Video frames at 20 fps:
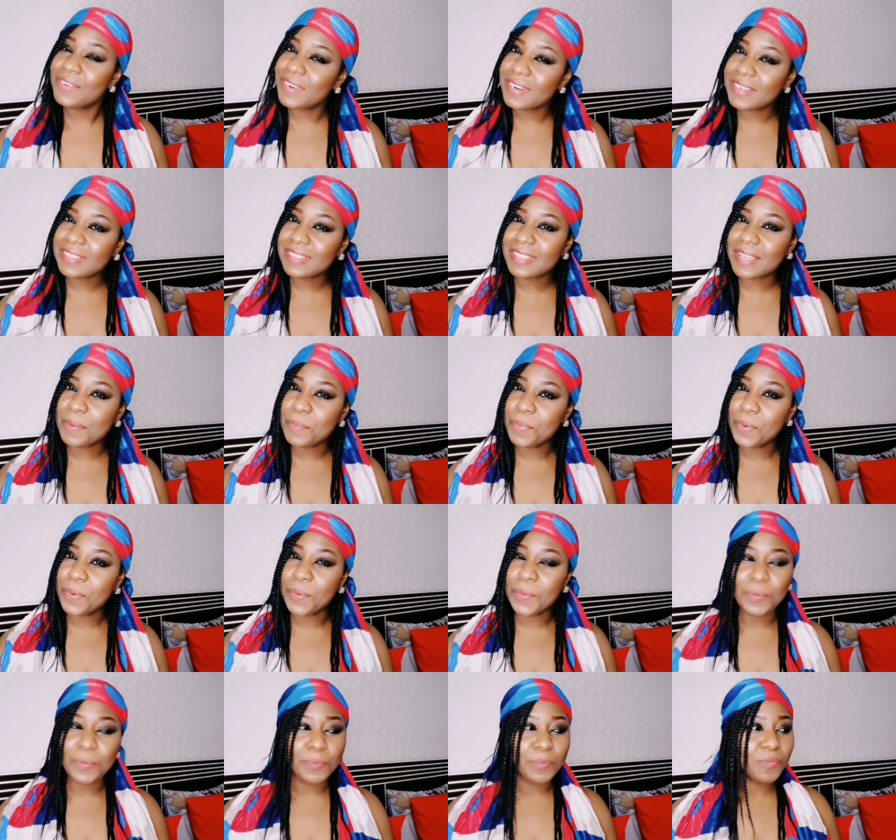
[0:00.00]
For
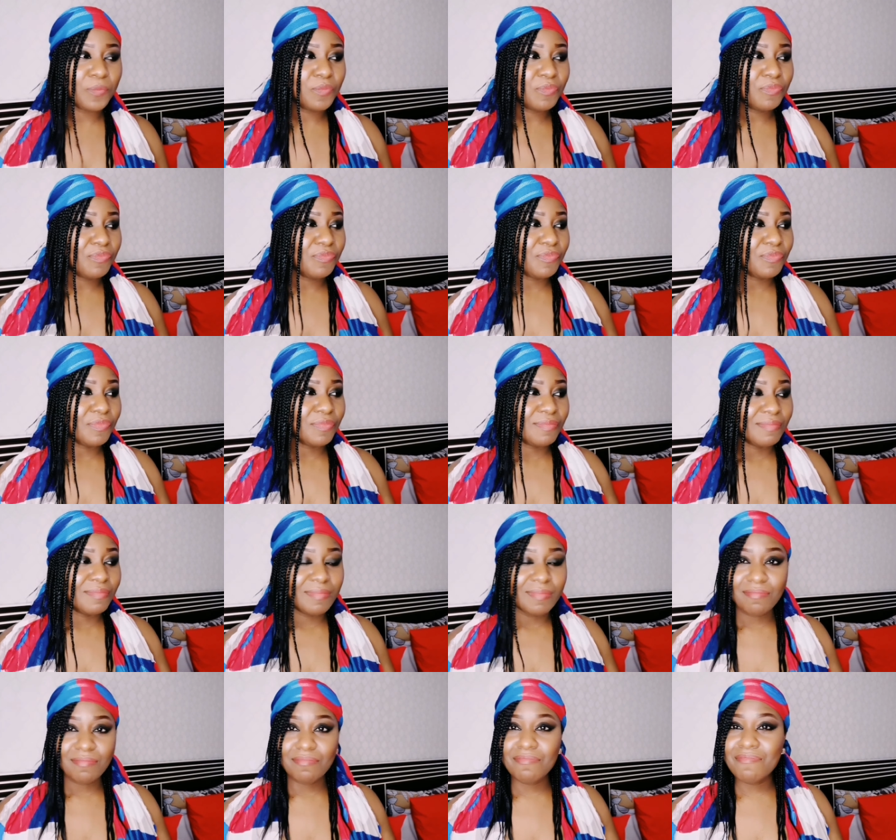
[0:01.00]
example,
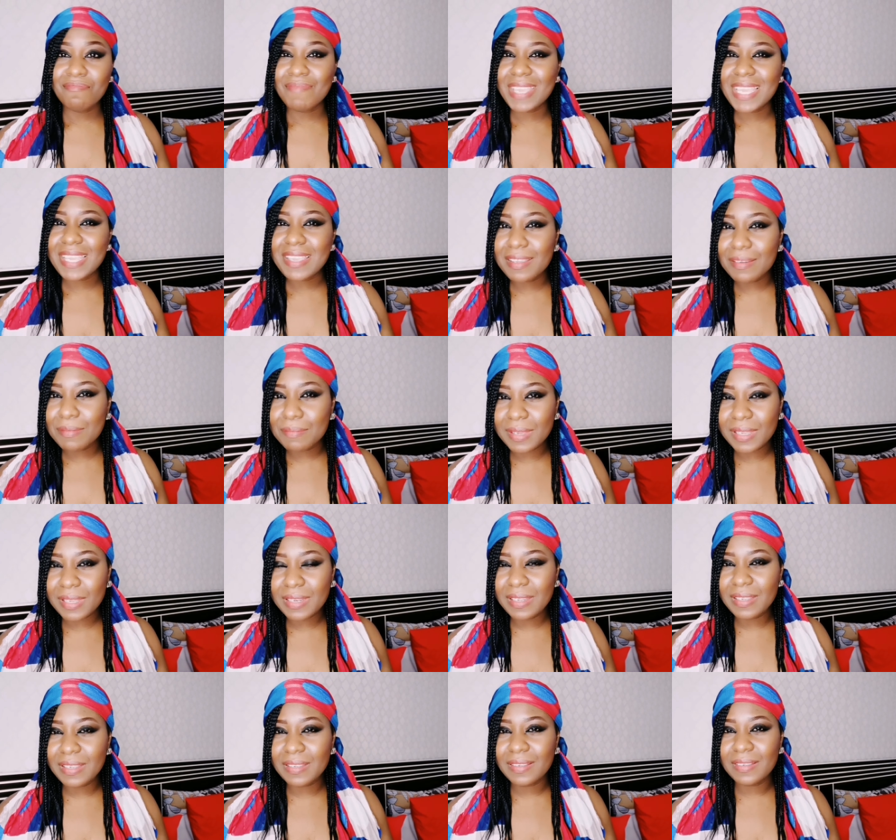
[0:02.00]
making
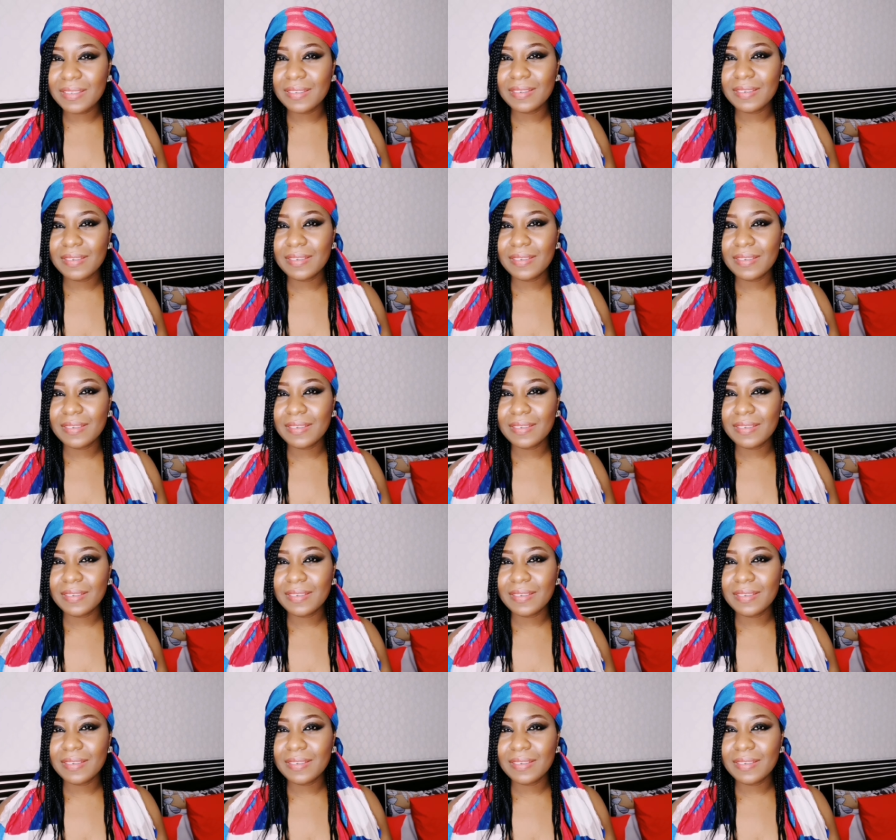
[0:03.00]
money.